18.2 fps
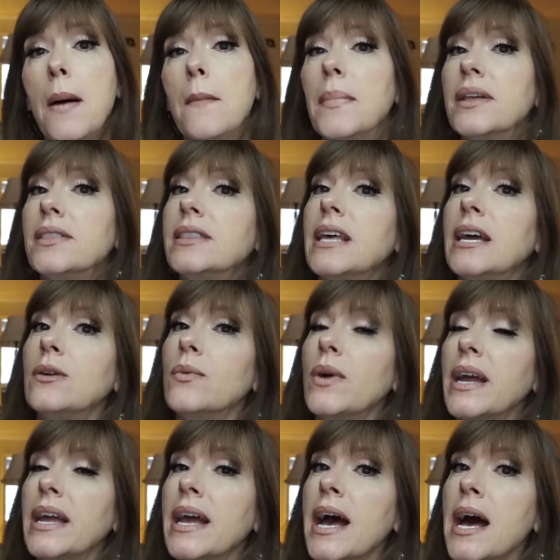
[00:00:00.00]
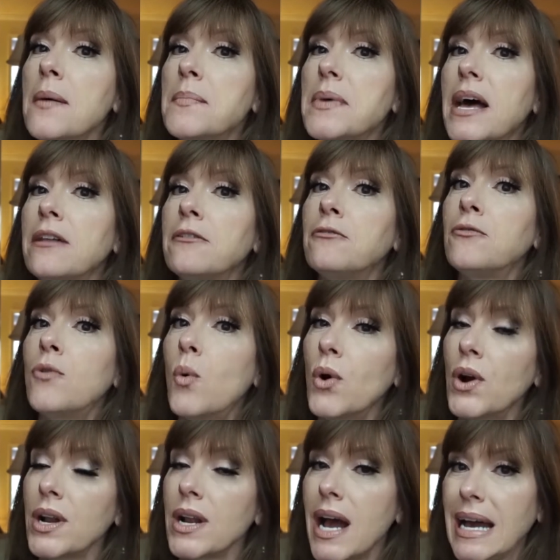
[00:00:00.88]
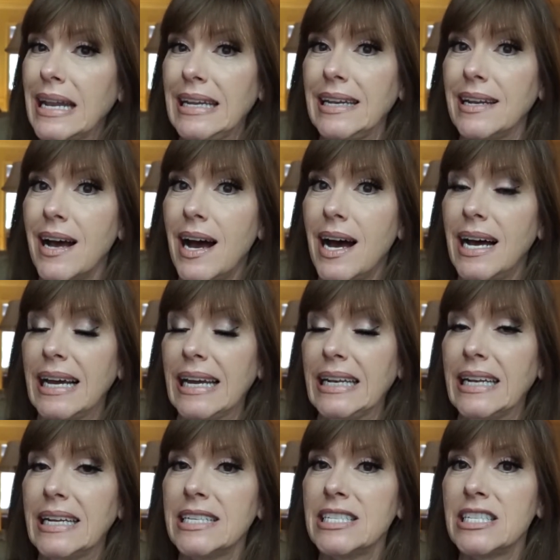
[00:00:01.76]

but they rang up at $4.99.